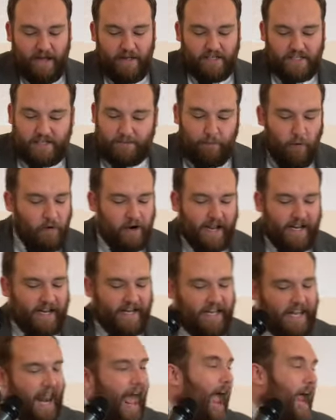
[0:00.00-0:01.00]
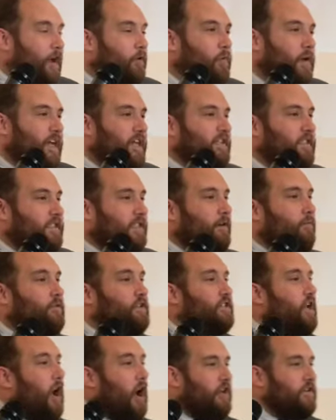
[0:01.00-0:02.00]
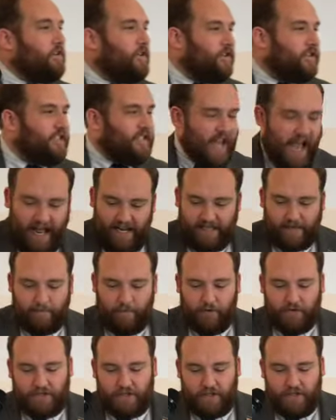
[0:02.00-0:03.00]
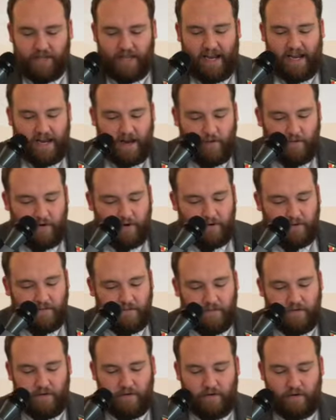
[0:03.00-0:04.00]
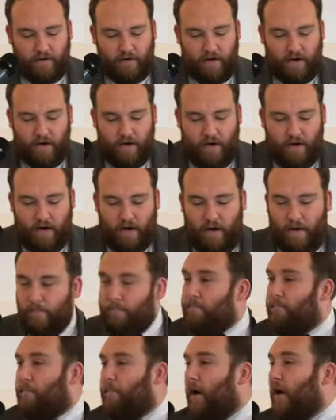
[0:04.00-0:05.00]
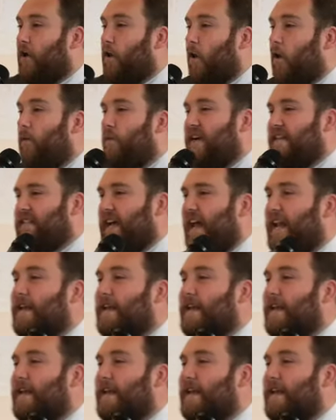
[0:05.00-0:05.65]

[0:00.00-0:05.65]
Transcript: spoken in language that was understandable to the hearer, but always had